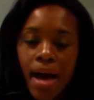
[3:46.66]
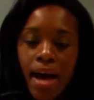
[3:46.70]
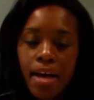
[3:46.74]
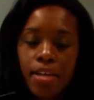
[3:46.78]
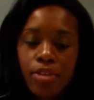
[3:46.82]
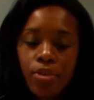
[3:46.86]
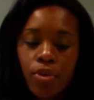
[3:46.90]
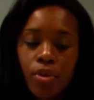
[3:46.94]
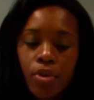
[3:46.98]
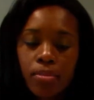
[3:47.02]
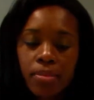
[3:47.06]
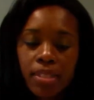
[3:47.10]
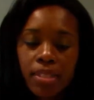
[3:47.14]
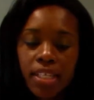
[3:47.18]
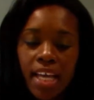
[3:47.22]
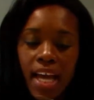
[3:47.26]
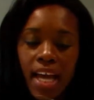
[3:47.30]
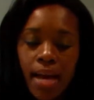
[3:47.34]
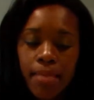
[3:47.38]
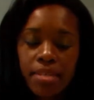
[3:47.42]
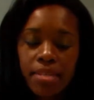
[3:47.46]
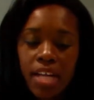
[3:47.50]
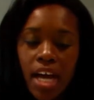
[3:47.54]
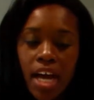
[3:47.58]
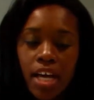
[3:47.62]
Normally
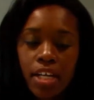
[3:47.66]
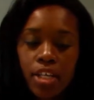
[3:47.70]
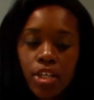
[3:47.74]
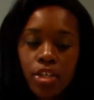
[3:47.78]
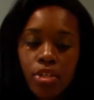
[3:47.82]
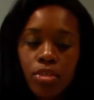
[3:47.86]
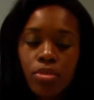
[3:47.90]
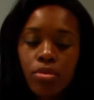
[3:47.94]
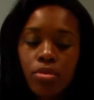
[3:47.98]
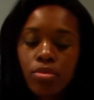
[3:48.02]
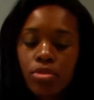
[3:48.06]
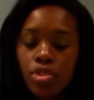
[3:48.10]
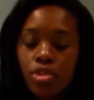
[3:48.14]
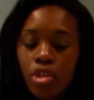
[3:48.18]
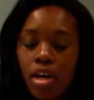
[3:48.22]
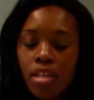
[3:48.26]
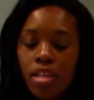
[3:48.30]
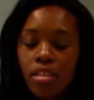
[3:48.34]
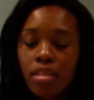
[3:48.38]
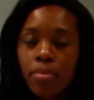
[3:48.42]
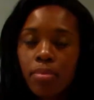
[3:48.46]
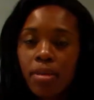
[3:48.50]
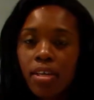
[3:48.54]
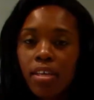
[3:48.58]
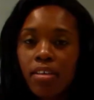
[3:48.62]
I'm not huge on
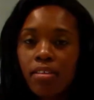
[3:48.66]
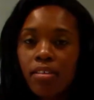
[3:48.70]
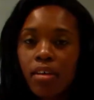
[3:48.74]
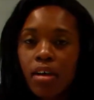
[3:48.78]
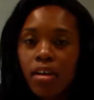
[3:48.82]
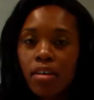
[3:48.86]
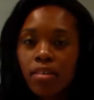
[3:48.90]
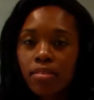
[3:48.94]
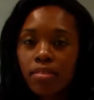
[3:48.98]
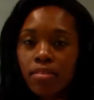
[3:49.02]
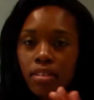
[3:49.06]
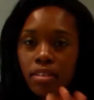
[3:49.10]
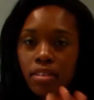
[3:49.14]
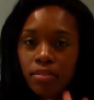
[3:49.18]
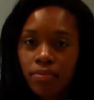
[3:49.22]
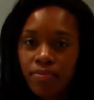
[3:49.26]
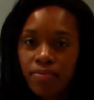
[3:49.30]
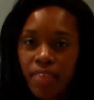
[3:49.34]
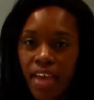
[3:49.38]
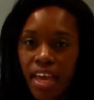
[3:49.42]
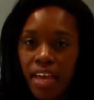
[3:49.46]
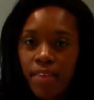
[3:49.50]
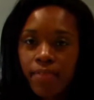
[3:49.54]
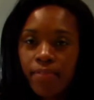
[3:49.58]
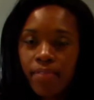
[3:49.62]
the big
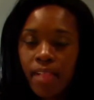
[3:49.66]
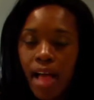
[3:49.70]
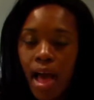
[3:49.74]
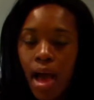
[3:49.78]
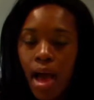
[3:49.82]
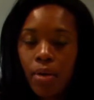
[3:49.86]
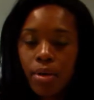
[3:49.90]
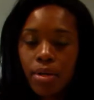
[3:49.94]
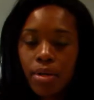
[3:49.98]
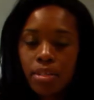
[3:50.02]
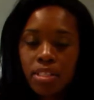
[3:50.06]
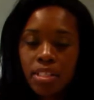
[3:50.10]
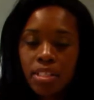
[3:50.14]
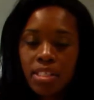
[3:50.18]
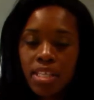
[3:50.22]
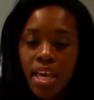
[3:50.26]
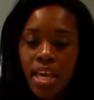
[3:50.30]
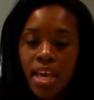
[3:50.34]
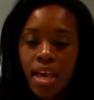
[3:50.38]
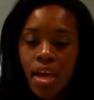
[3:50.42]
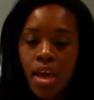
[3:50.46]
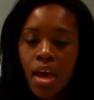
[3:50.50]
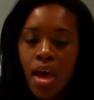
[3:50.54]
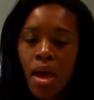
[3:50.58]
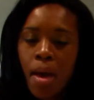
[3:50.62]
fake flowers thing,